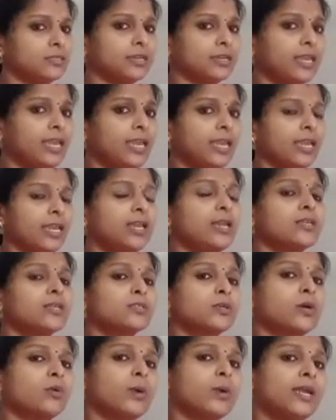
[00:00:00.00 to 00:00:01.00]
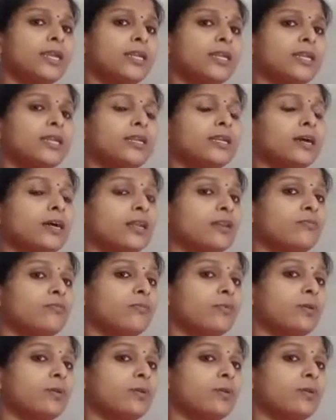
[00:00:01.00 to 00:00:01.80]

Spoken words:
Okay. So why did her